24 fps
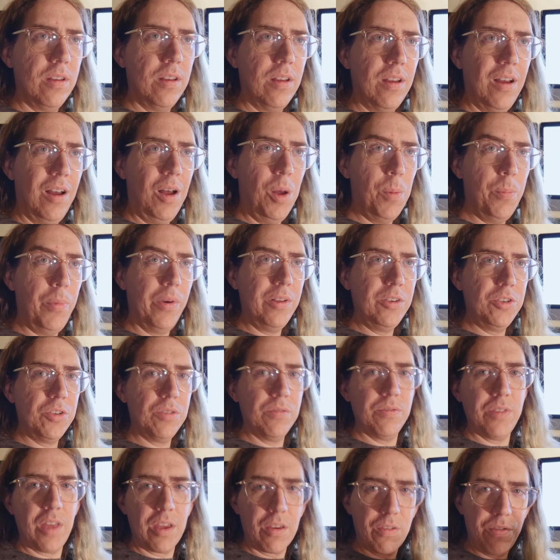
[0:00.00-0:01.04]
a bunch
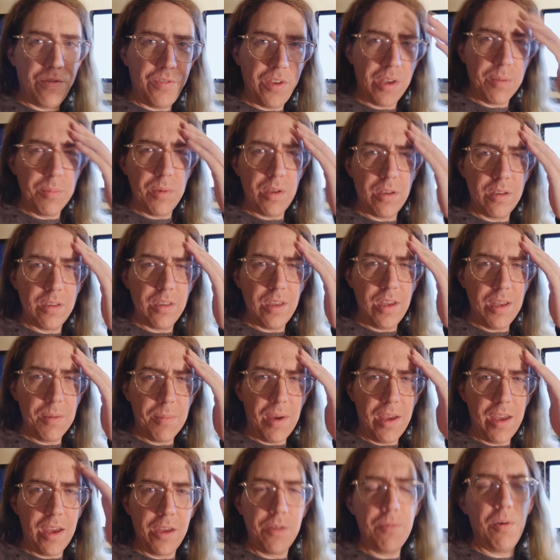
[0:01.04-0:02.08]
of like Figma in my
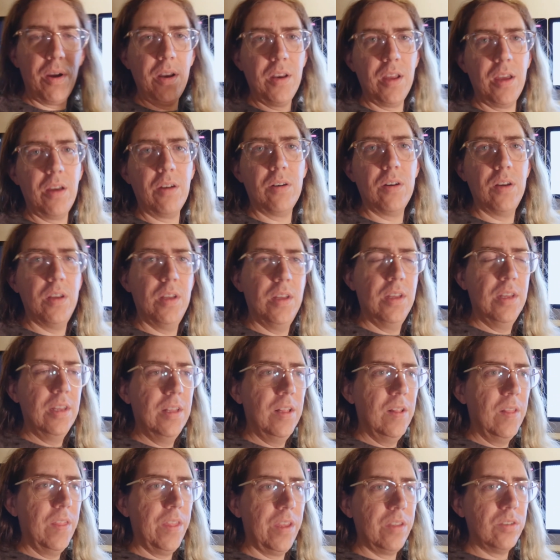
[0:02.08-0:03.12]
head right now,
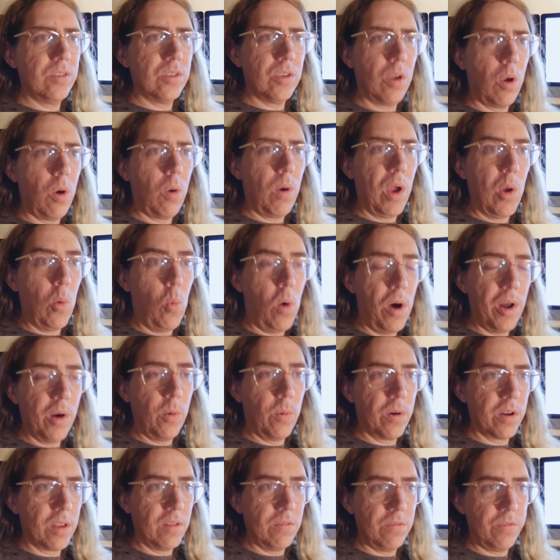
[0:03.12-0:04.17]
and so I want to
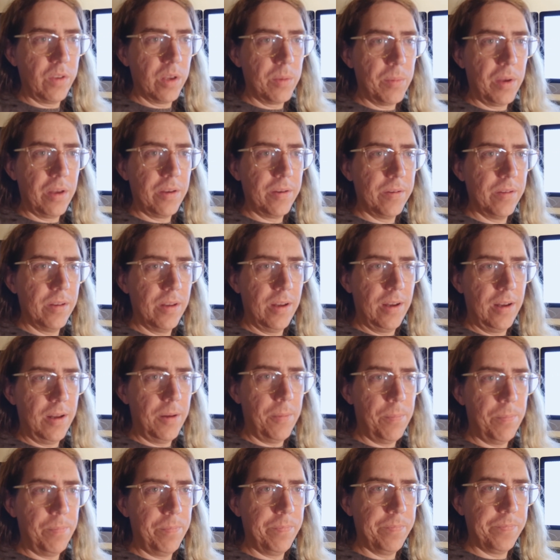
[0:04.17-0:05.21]
work in
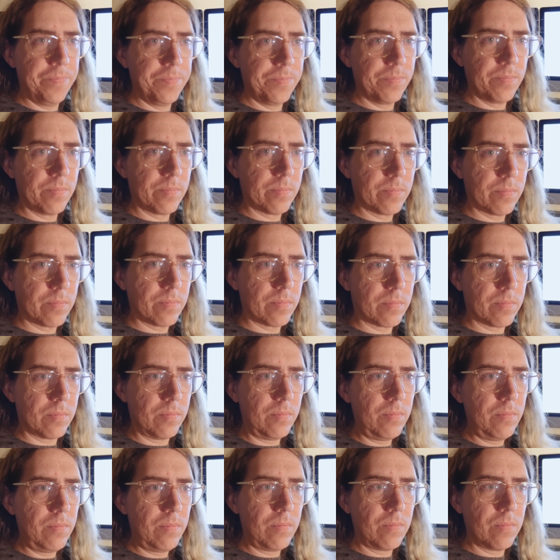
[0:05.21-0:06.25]
Figma.
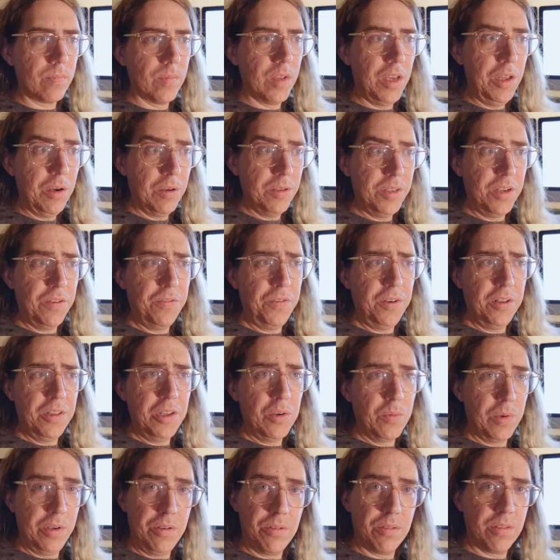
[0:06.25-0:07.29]
It'll definitely
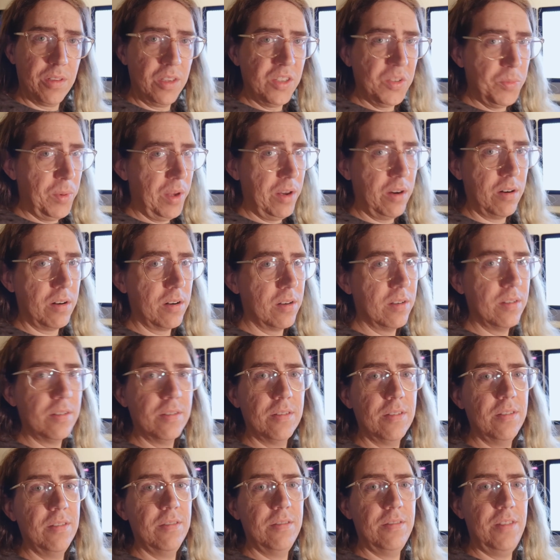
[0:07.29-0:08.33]
render things better
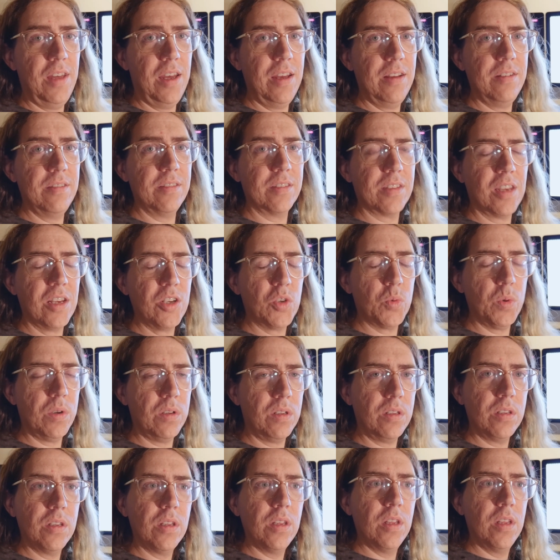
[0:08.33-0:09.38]
than Sketch
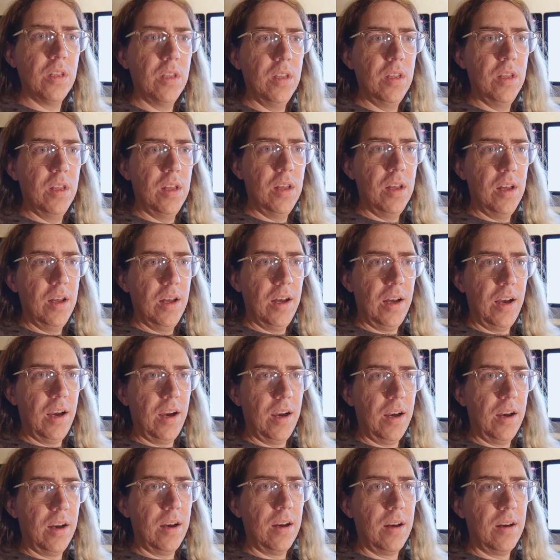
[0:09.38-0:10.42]
will.
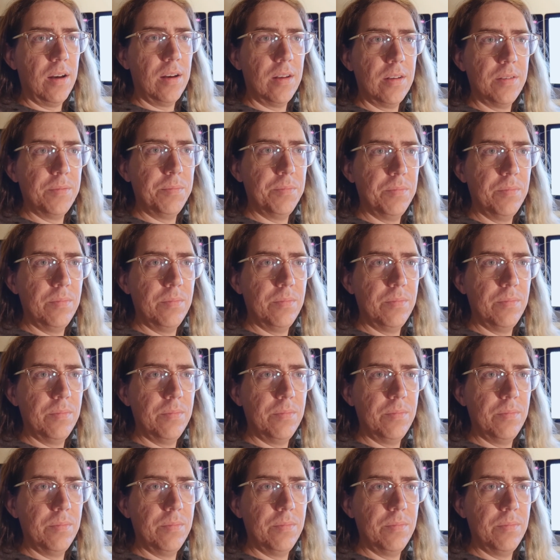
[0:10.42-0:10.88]
And